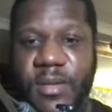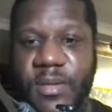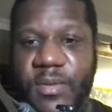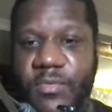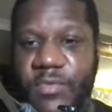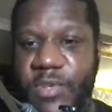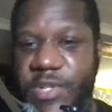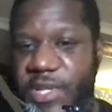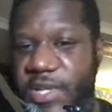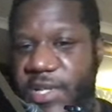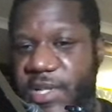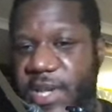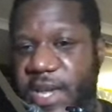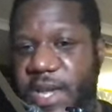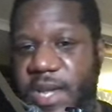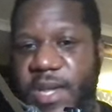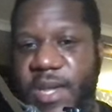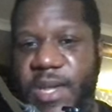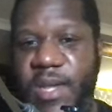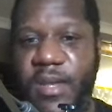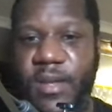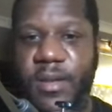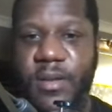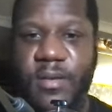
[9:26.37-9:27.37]
What's he say
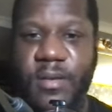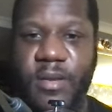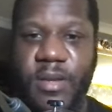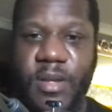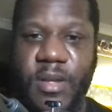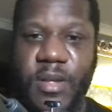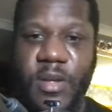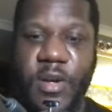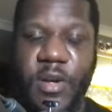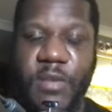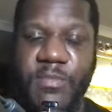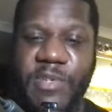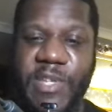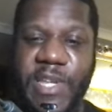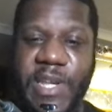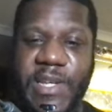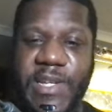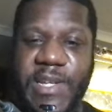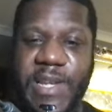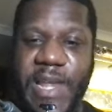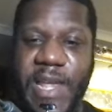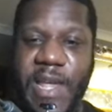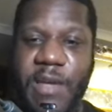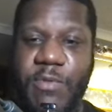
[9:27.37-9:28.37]
here?
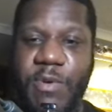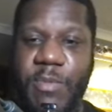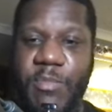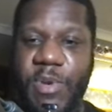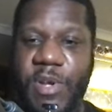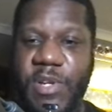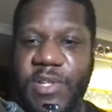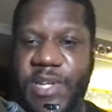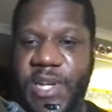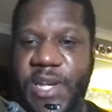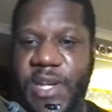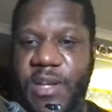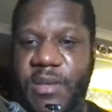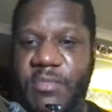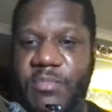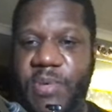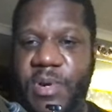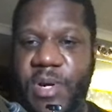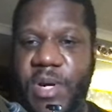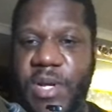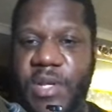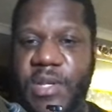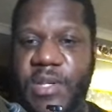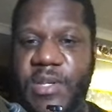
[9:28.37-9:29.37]
OPSEC's layer 1 blockchain
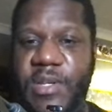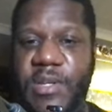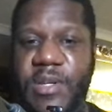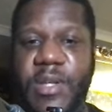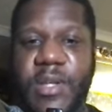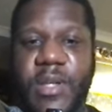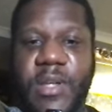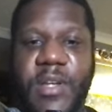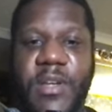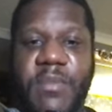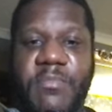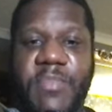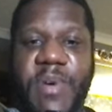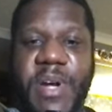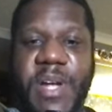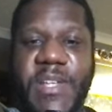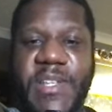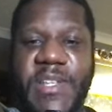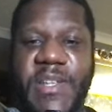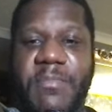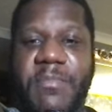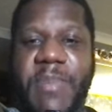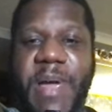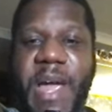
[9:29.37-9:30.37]
combines
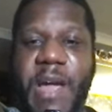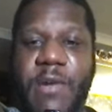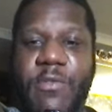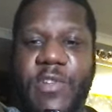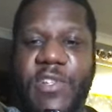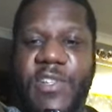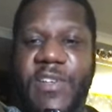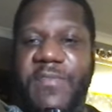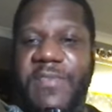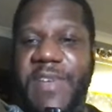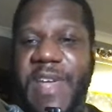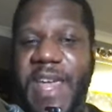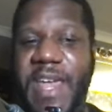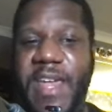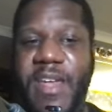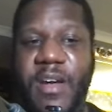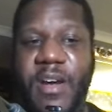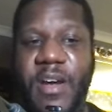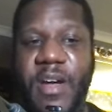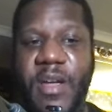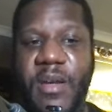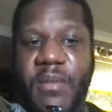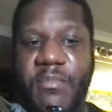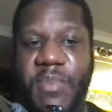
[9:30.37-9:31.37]
the powers of
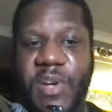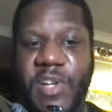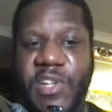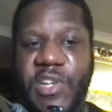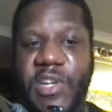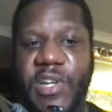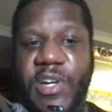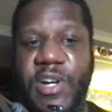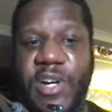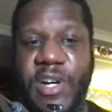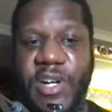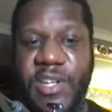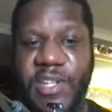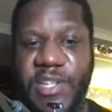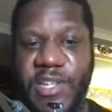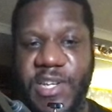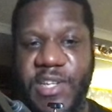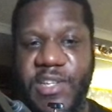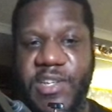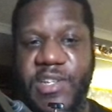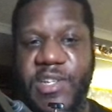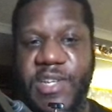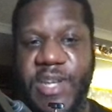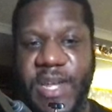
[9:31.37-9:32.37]
AI and modular
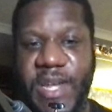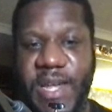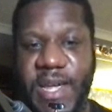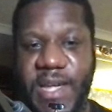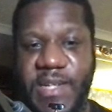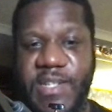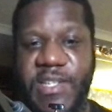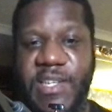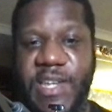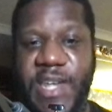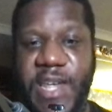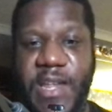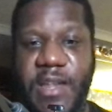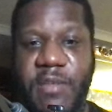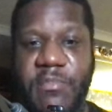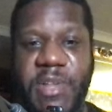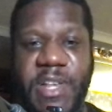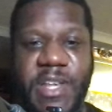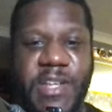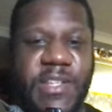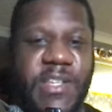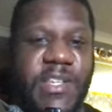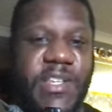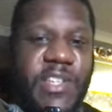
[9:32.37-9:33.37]
architecture to enhance
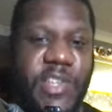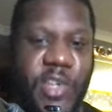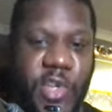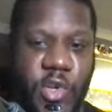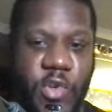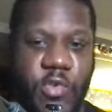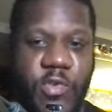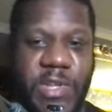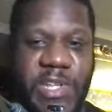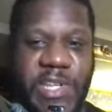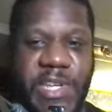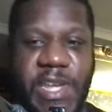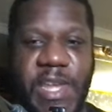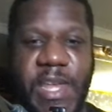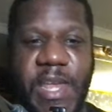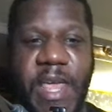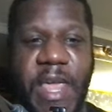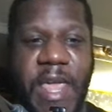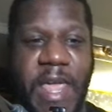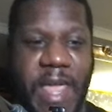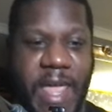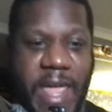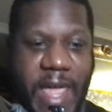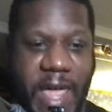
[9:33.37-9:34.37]
scalability, security,
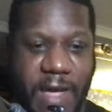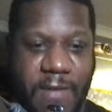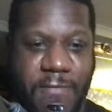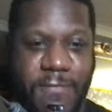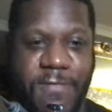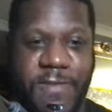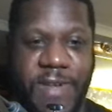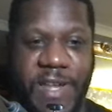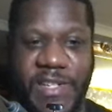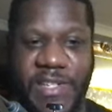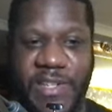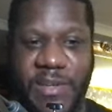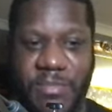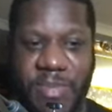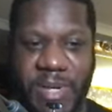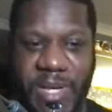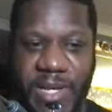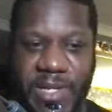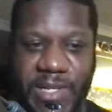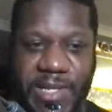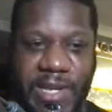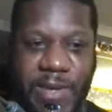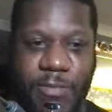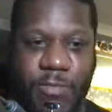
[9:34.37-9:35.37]
and
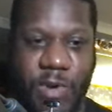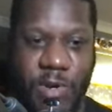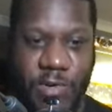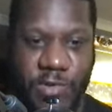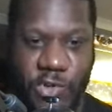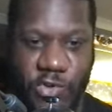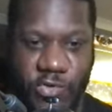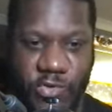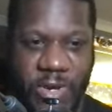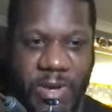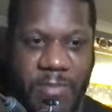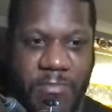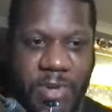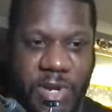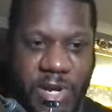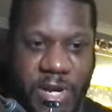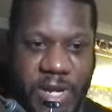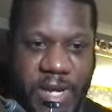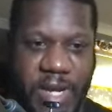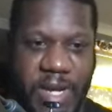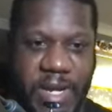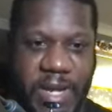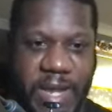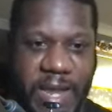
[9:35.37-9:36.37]
flexibility while
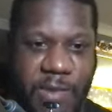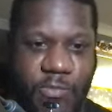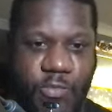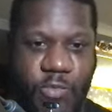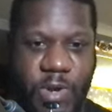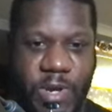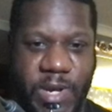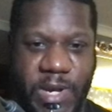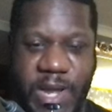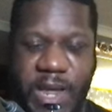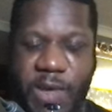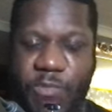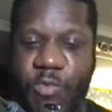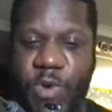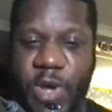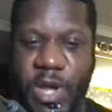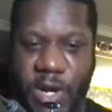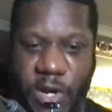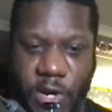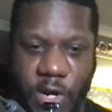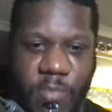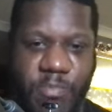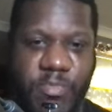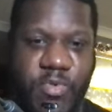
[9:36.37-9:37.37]
streamlining
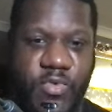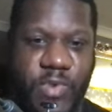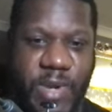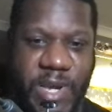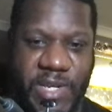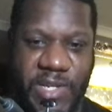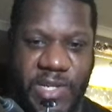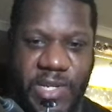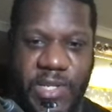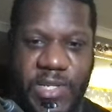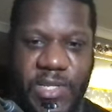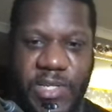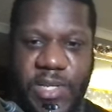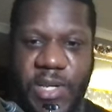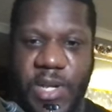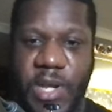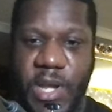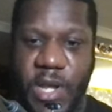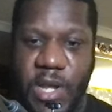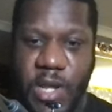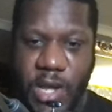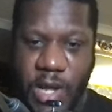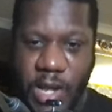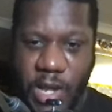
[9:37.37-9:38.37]
network operations
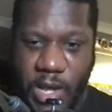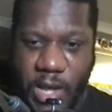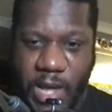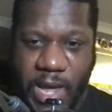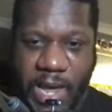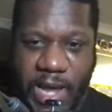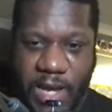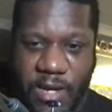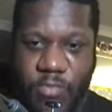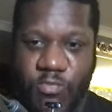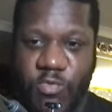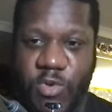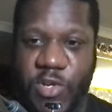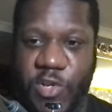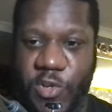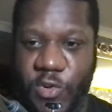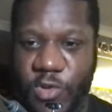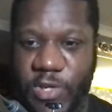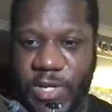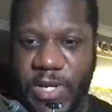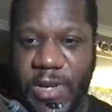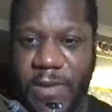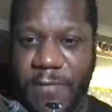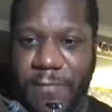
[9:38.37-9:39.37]
and
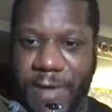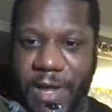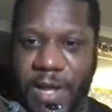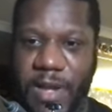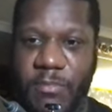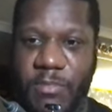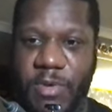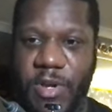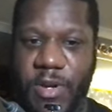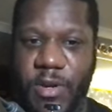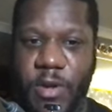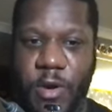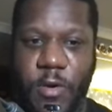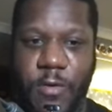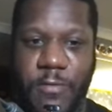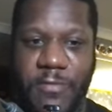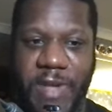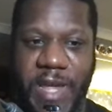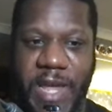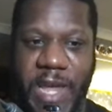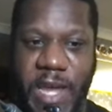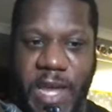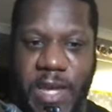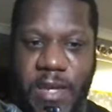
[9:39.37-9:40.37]
reducing development
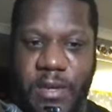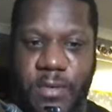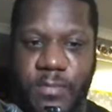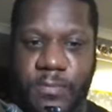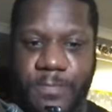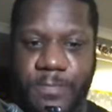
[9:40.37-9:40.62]
overhead.